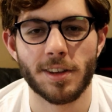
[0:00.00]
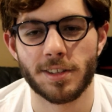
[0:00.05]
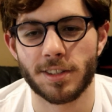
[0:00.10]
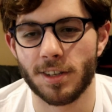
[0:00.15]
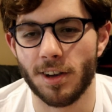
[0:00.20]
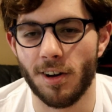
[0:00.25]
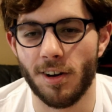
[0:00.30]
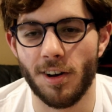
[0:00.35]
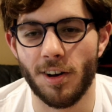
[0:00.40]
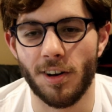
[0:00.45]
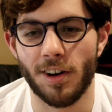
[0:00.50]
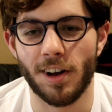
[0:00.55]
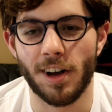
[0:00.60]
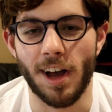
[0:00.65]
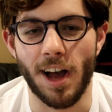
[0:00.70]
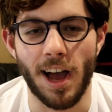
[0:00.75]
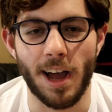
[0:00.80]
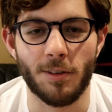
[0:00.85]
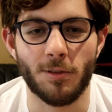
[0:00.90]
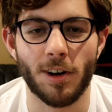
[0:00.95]
So
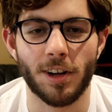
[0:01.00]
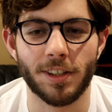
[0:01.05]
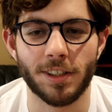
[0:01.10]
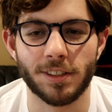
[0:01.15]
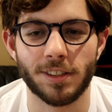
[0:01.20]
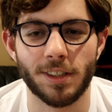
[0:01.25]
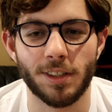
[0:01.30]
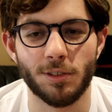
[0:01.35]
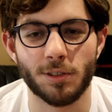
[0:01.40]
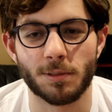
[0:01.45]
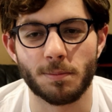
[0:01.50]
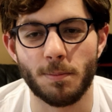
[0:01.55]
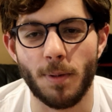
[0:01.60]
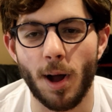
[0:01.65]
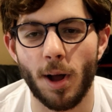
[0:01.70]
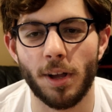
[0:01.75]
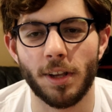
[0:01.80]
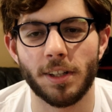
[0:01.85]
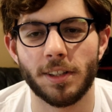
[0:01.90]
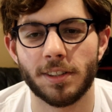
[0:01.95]
I wanted to use
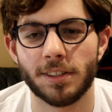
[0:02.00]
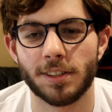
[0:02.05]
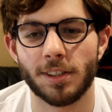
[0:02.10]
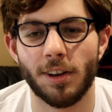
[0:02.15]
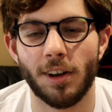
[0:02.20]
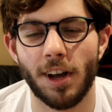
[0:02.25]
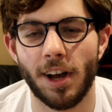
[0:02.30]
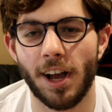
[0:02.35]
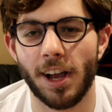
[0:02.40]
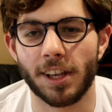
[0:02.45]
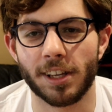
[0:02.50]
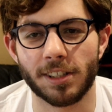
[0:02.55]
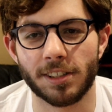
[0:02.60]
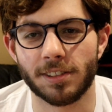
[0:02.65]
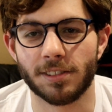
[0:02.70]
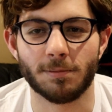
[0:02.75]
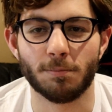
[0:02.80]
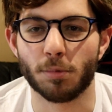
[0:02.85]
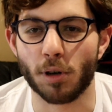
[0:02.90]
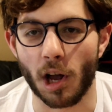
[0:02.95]
mine. So I
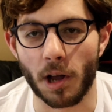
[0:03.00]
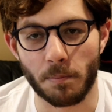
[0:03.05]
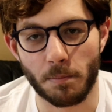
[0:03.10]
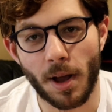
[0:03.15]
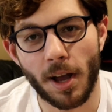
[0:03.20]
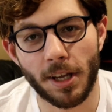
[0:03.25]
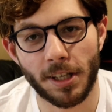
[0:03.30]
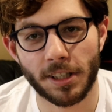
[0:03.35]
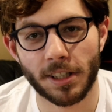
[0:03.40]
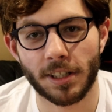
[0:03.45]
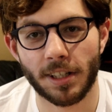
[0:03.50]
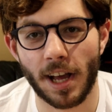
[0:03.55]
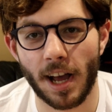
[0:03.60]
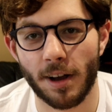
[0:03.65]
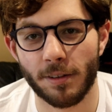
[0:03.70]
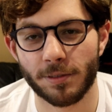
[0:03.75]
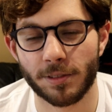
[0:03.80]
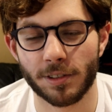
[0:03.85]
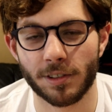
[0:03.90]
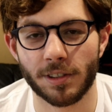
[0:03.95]
brought mine in
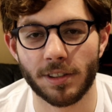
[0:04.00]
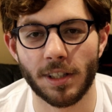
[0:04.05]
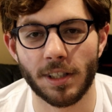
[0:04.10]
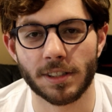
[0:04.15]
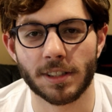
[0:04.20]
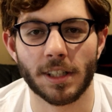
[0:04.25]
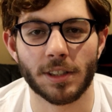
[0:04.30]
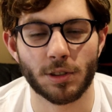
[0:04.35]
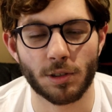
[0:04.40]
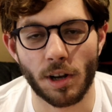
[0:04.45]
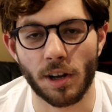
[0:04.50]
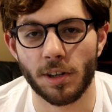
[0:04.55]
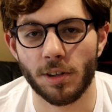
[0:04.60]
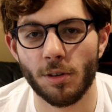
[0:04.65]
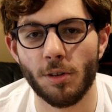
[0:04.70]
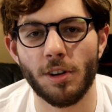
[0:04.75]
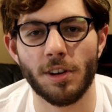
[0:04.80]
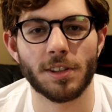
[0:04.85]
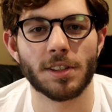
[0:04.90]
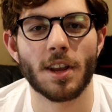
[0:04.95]
after, and they said, try
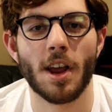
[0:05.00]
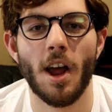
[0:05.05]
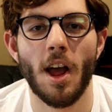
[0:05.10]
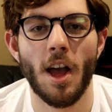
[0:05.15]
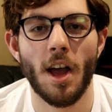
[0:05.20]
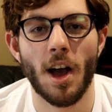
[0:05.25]
yours.